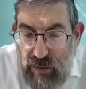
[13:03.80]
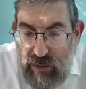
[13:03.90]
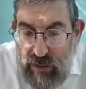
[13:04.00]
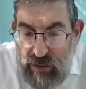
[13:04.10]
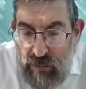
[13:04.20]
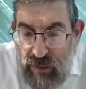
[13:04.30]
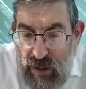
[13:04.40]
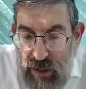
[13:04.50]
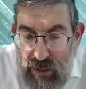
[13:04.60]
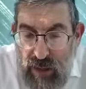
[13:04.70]
It says Gemara
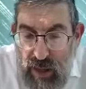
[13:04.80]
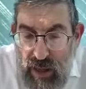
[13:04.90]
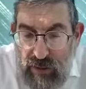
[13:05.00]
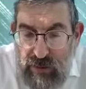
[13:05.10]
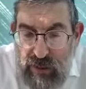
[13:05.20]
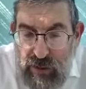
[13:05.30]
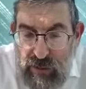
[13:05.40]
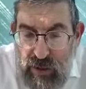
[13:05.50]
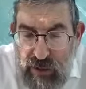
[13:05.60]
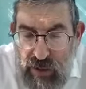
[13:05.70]
Avdei
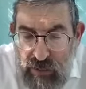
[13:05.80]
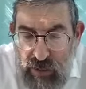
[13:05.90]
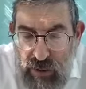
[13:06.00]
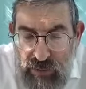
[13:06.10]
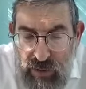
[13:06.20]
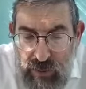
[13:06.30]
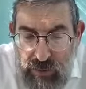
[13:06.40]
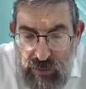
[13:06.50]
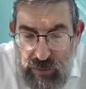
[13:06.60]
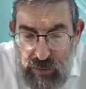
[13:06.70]
Tre Tanoi
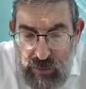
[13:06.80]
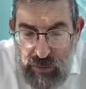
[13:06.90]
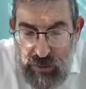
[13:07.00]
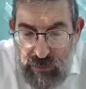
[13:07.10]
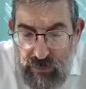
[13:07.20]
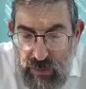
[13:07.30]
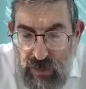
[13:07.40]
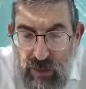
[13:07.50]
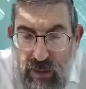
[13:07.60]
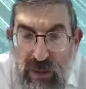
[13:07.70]
Valibu Rav Yehuda.
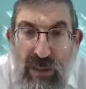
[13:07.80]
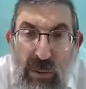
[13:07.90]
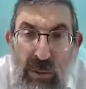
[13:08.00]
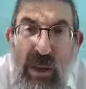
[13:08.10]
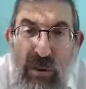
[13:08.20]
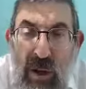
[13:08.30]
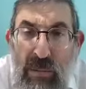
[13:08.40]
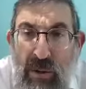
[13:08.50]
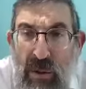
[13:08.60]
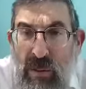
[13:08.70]
It's two Tanoim
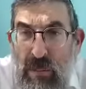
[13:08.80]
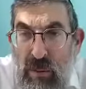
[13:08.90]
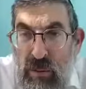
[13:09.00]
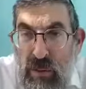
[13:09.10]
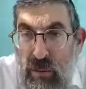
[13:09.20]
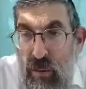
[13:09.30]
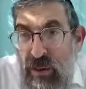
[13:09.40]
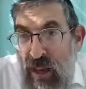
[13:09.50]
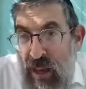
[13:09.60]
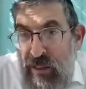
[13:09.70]
according to Rav Yehuda. One
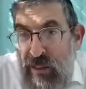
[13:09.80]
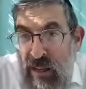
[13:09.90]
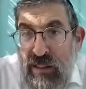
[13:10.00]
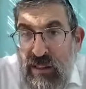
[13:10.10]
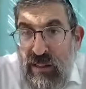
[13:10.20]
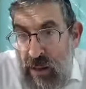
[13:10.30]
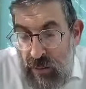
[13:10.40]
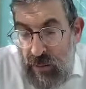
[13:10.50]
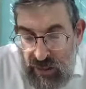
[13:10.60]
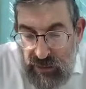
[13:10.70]
Tana says
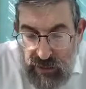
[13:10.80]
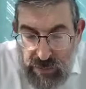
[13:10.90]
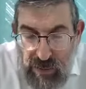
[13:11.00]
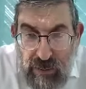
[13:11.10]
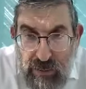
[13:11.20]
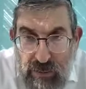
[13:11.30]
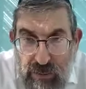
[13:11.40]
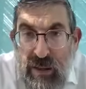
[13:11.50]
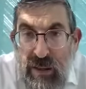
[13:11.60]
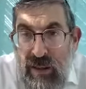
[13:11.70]
it's a
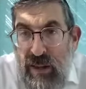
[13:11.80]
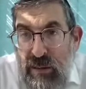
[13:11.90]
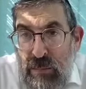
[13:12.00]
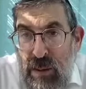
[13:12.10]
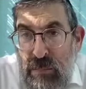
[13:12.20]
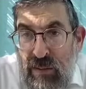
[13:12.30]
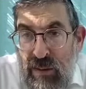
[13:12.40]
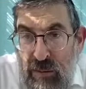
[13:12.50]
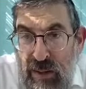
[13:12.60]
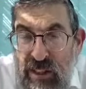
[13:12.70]
problem. That it's a problem of
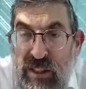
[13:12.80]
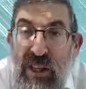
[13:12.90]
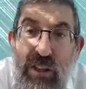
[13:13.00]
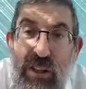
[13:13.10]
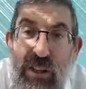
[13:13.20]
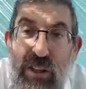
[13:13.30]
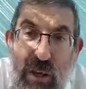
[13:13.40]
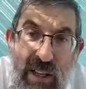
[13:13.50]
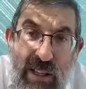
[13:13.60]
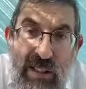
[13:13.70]
a chritz. The
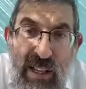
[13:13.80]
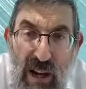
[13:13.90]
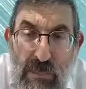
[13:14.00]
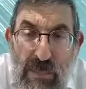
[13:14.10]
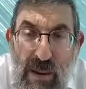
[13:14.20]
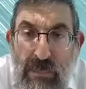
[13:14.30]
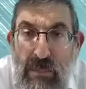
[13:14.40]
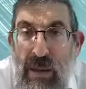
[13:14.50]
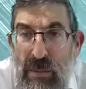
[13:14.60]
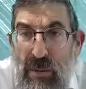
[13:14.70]
Yoman says it's not a
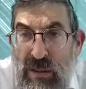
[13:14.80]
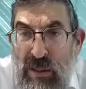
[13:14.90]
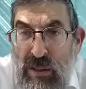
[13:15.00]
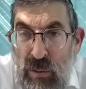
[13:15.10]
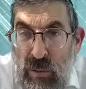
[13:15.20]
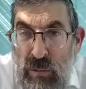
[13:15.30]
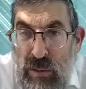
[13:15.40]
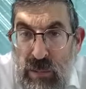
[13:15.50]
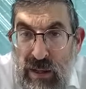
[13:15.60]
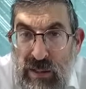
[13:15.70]
problem because it's
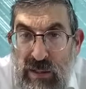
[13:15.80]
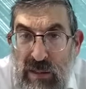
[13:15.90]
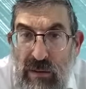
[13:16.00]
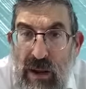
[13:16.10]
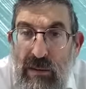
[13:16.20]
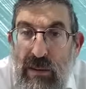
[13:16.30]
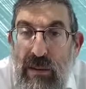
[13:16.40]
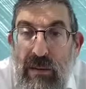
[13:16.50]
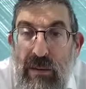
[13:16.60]
only presses in the ground.